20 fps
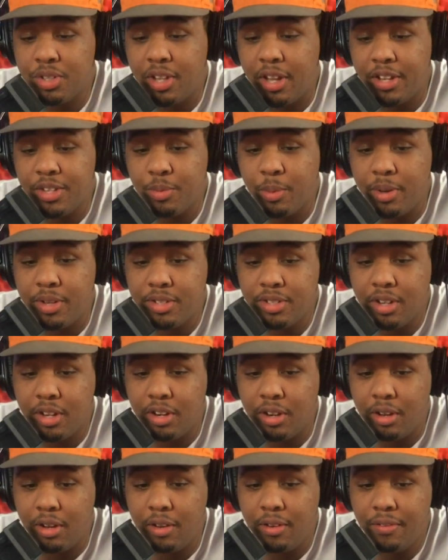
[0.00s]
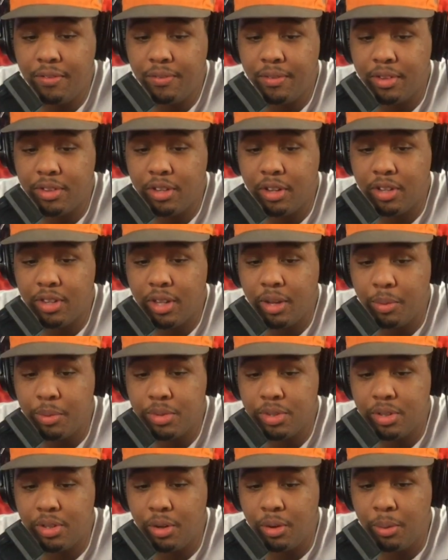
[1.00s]
was a nice way to start off. I thought that
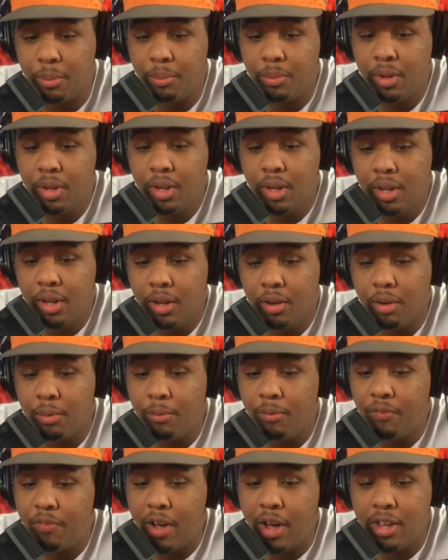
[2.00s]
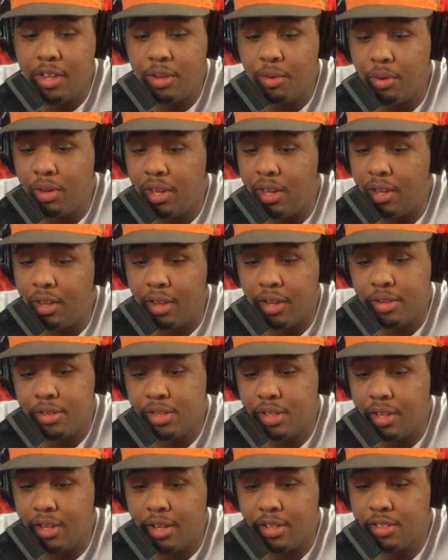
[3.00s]
was dope. Find You Again, like I
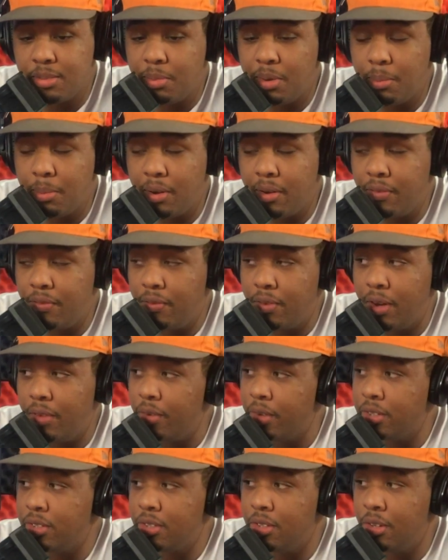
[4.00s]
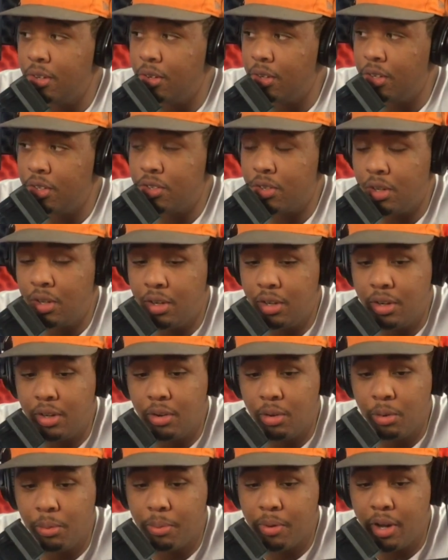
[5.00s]
said, has to be my favorite song on the on the
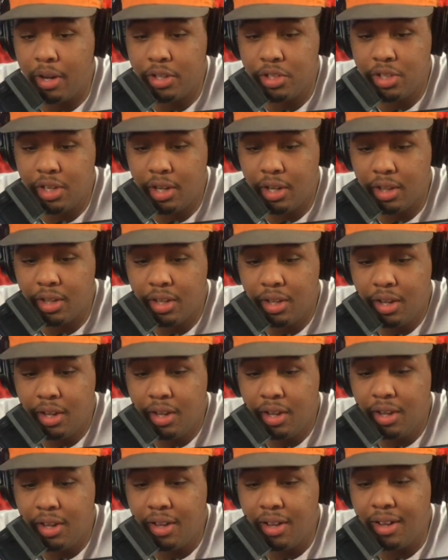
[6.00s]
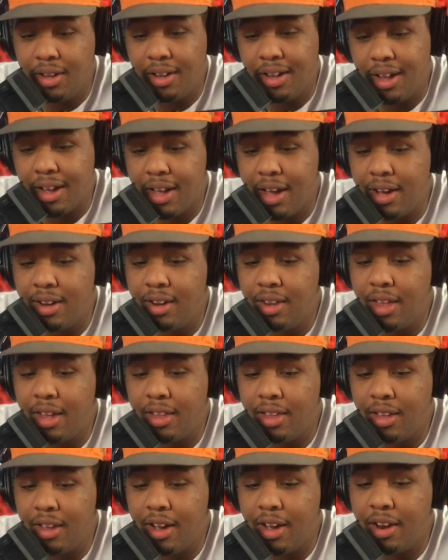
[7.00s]
whole project. Uh, I kind of
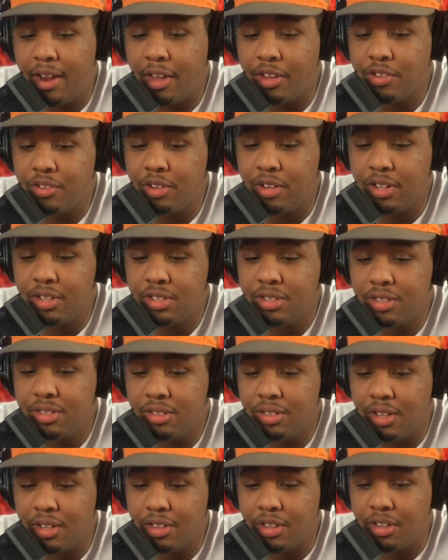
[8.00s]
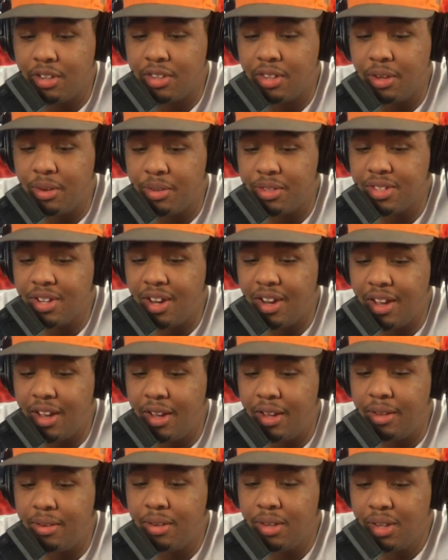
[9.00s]
liked In God I Trust. I thought that was
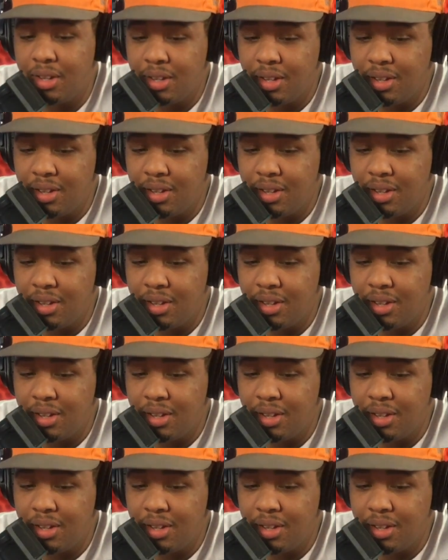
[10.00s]
alright.